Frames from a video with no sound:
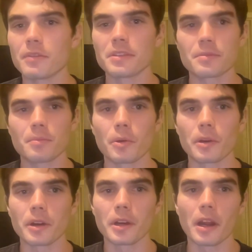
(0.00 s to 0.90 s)
this
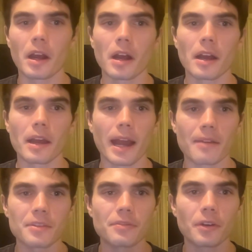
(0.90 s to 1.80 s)
more
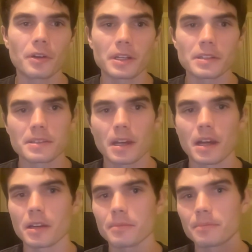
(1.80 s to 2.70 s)
heavy focus
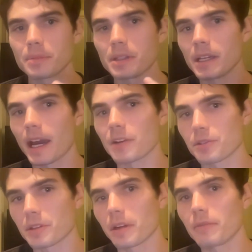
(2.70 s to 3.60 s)
on
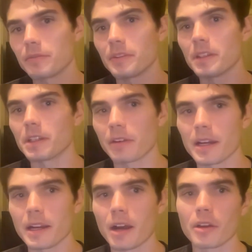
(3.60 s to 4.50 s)
pediatric feeding right now, or